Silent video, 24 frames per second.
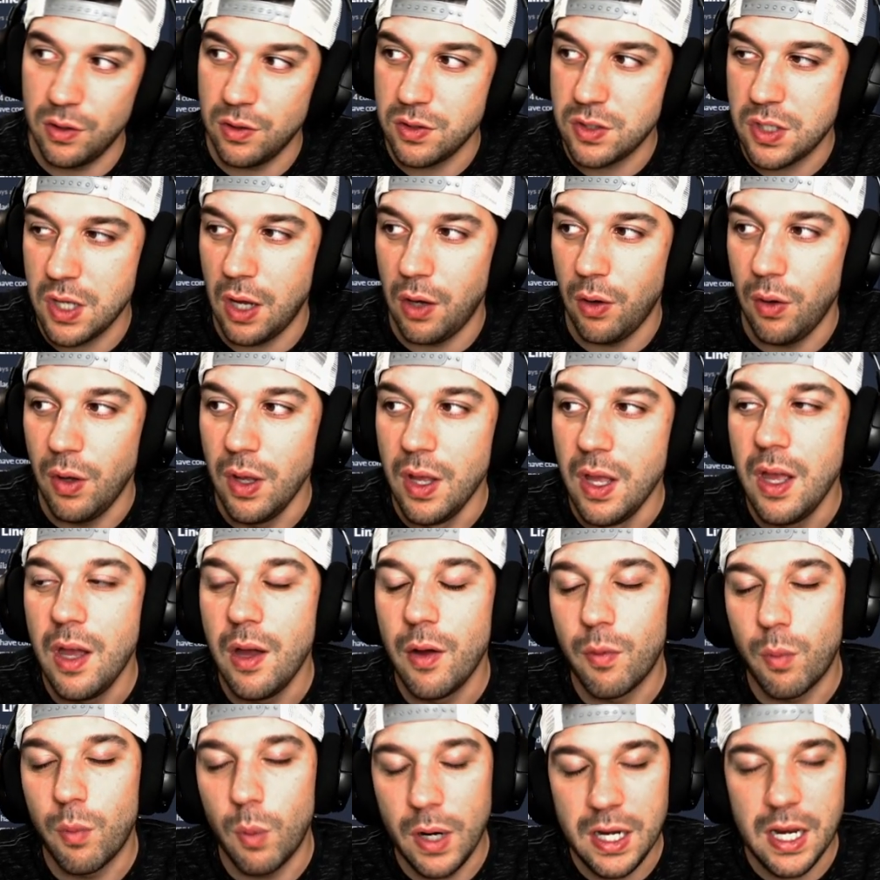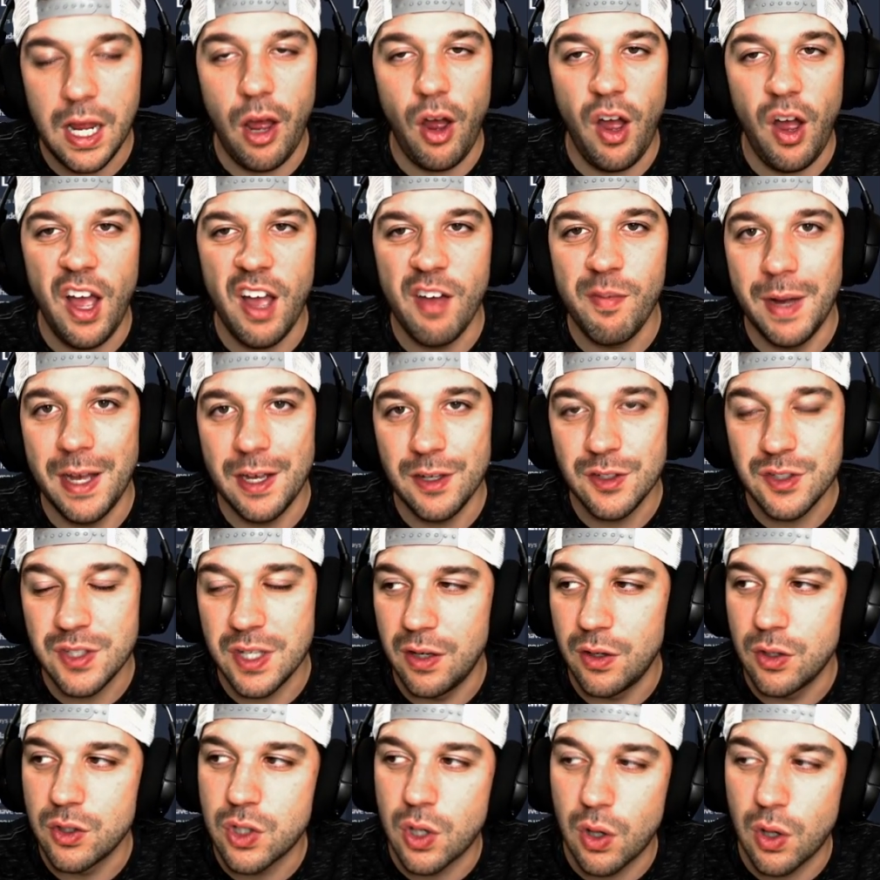So, Right now, I have Miles
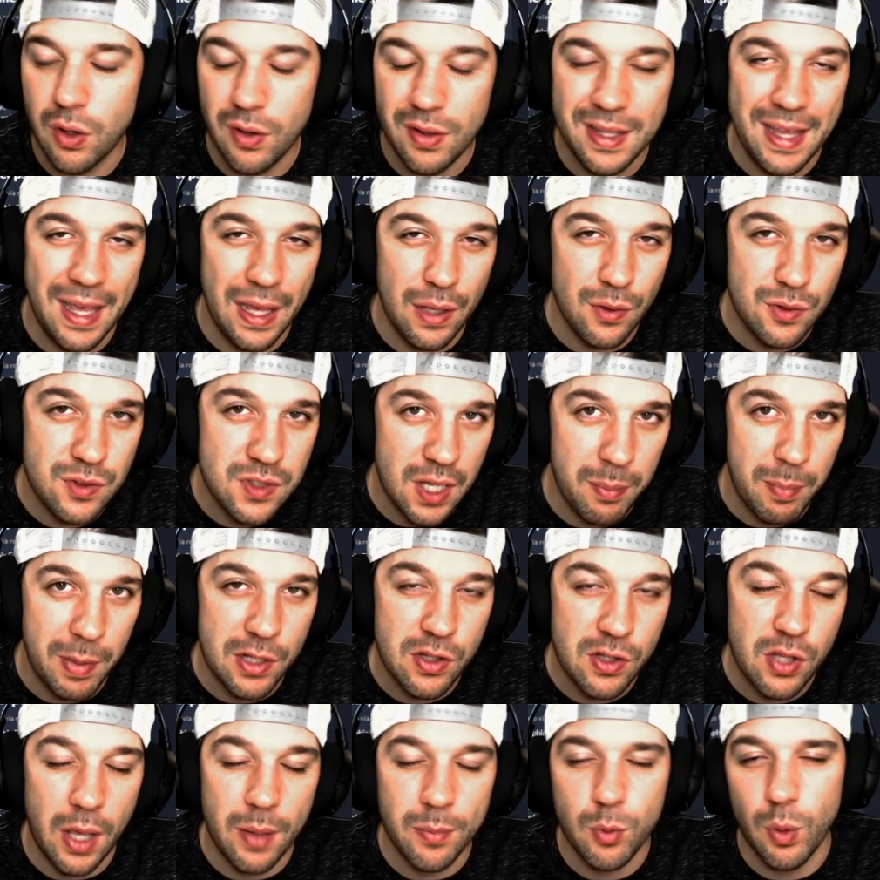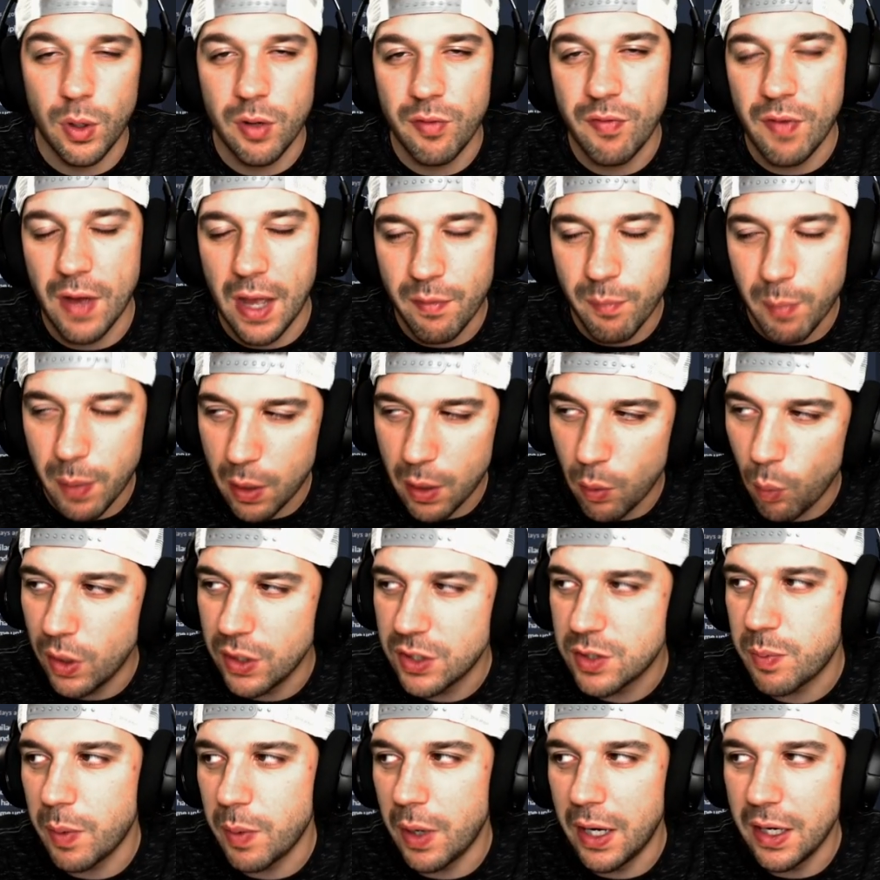Sanders currently outside my top 25 by one
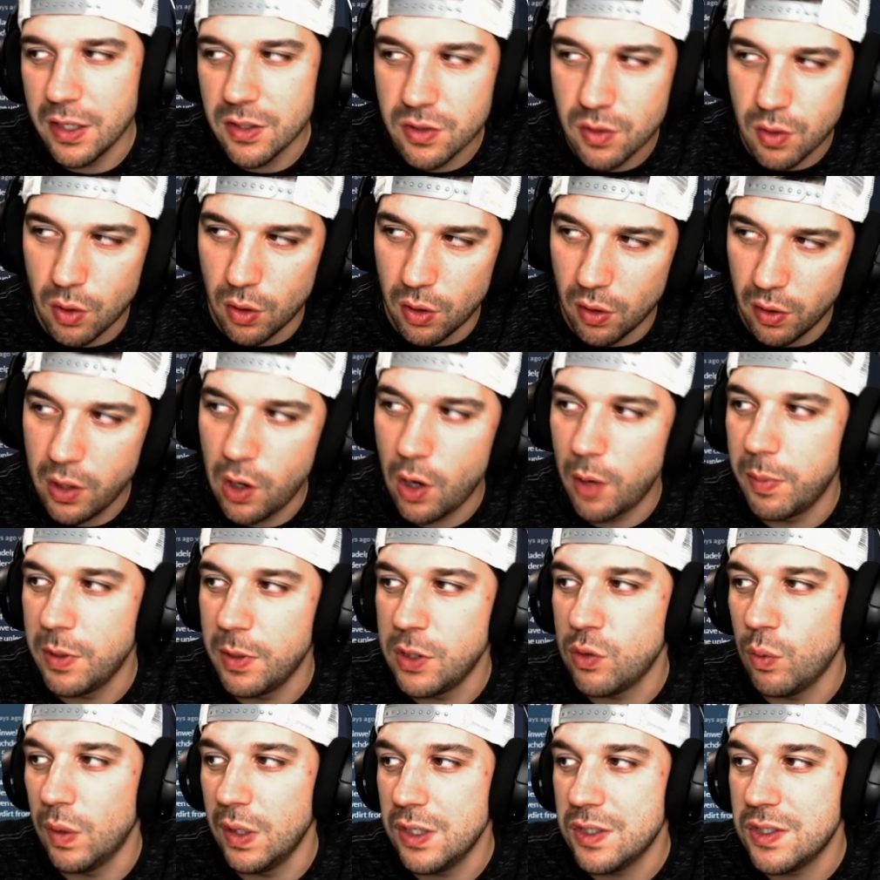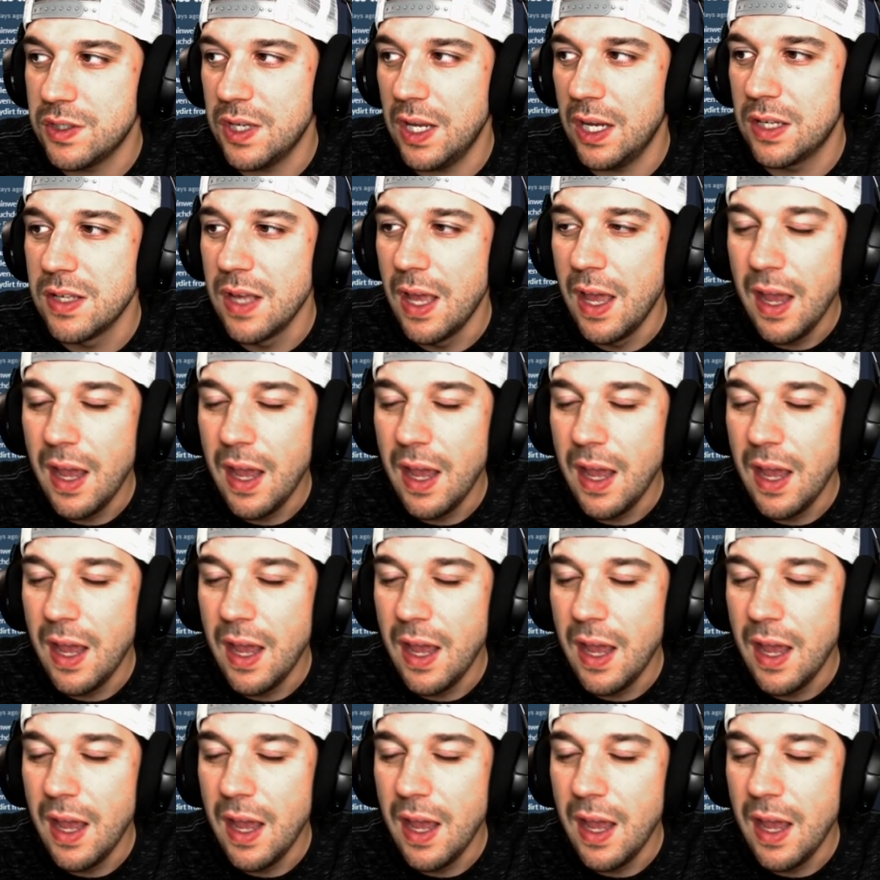spot. He's currently RB26.